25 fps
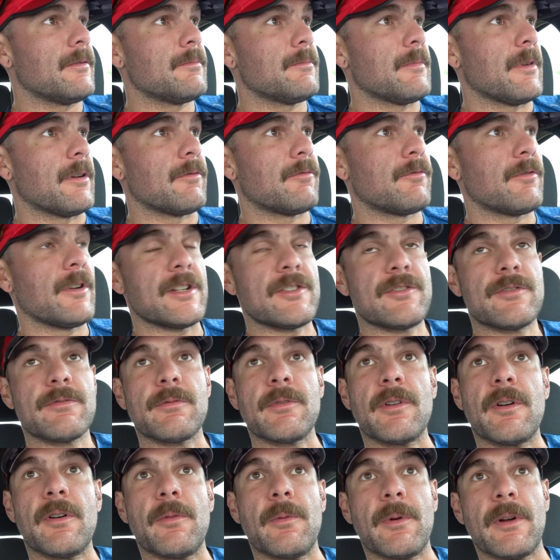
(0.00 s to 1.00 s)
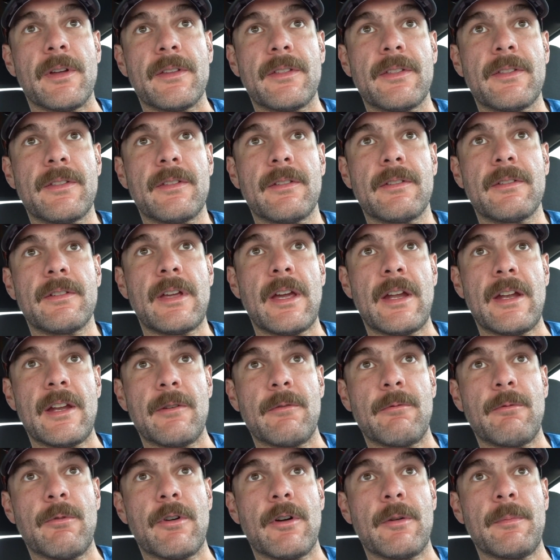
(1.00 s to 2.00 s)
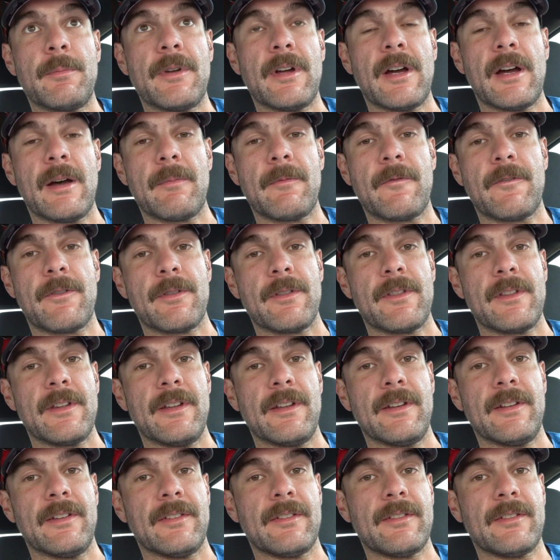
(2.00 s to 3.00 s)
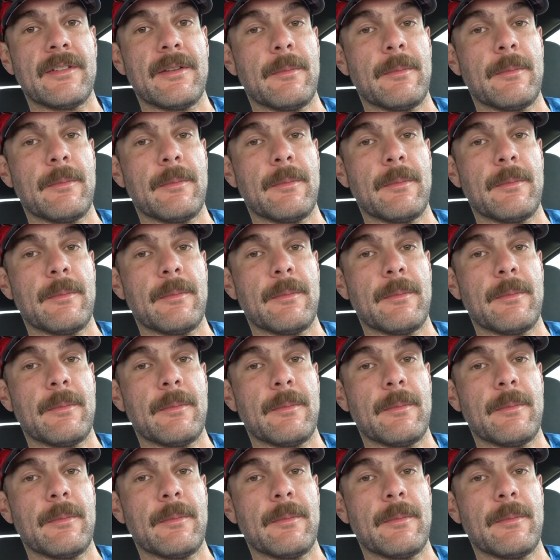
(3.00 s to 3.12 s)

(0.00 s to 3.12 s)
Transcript: ritual with getting warmed up for these,